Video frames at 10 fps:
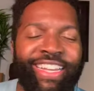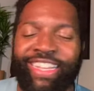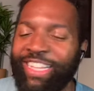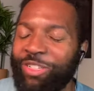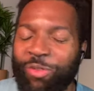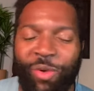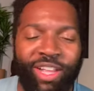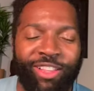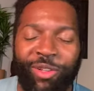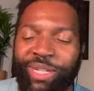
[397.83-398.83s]
This one
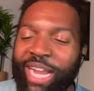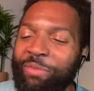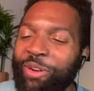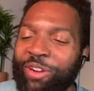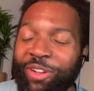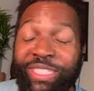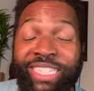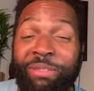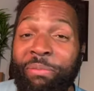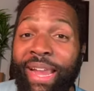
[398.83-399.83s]
little neighbor girl, she's
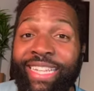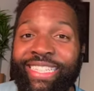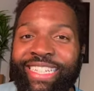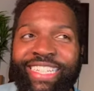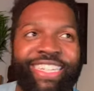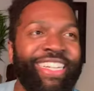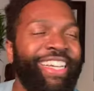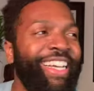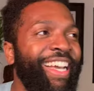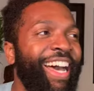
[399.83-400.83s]
amazing.
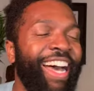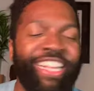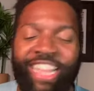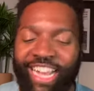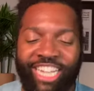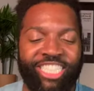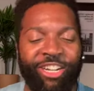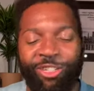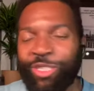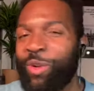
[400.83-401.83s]
I think I shared
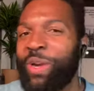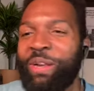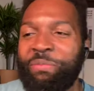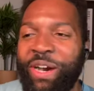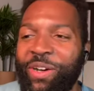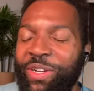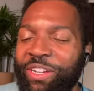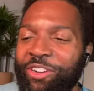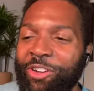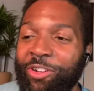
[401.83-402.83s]
a story about uh,
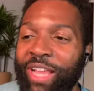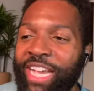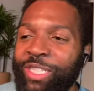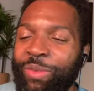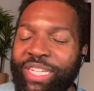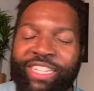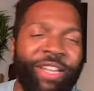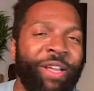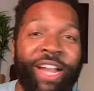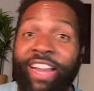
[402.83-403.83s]
her last week.
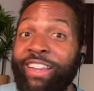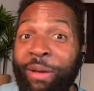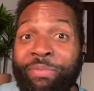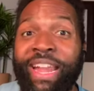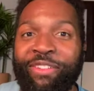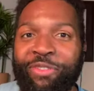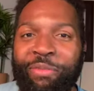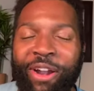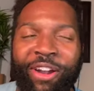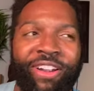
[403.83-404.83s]
Got an update from
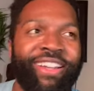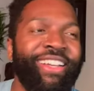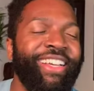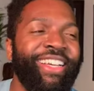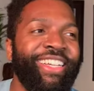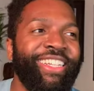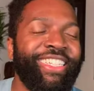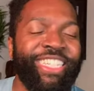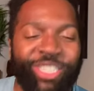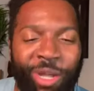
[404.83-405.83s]
her.
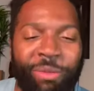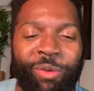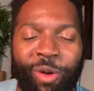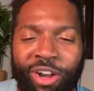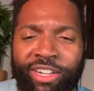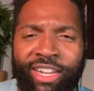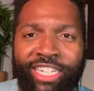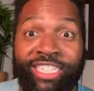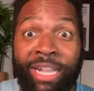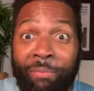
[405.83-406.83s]
She saw me walking today.
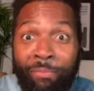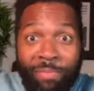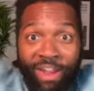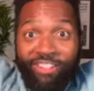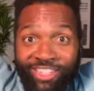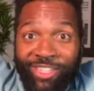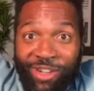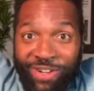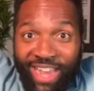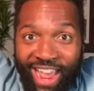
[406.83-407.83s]
She's like,
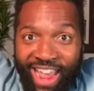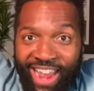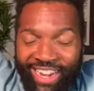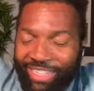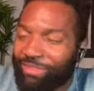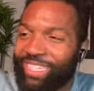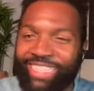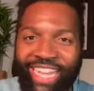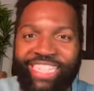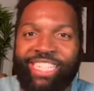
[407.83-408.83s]
Baratunde! I was like,
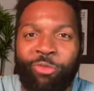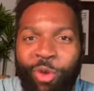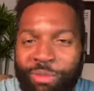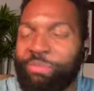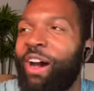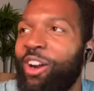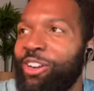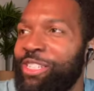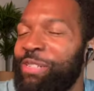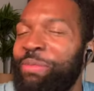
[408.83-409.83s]
that just warms my heart
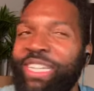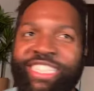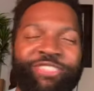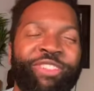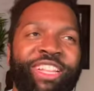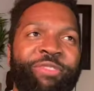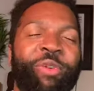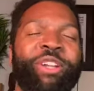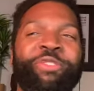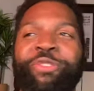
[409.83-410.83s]
so much. It's really
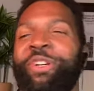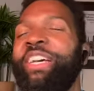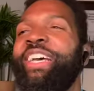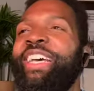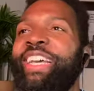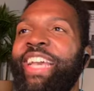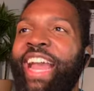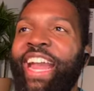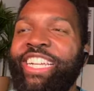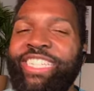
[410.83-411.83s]
wonderful.
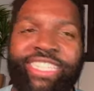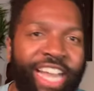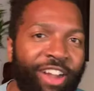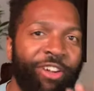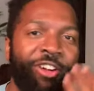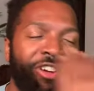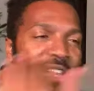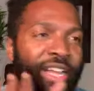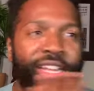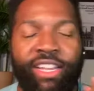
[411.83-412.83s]
And she's got her
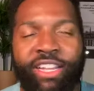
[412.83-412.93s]
like